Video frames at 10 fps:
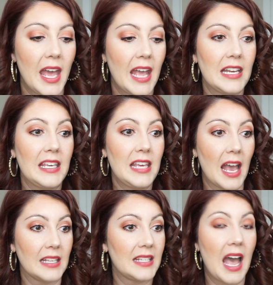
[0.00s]
And
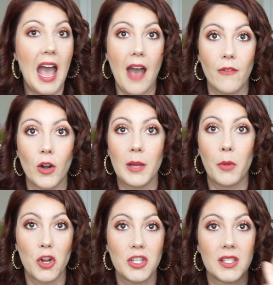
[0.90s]
yes, I have already
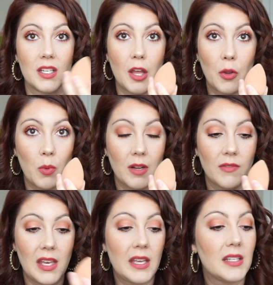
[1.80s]
purchased another one of
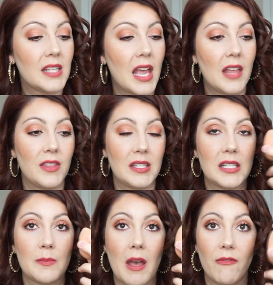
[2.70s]
these. This
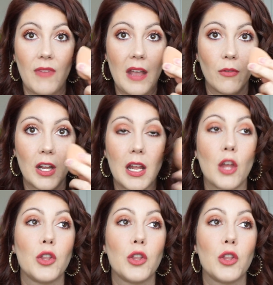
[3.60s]
is my favorite.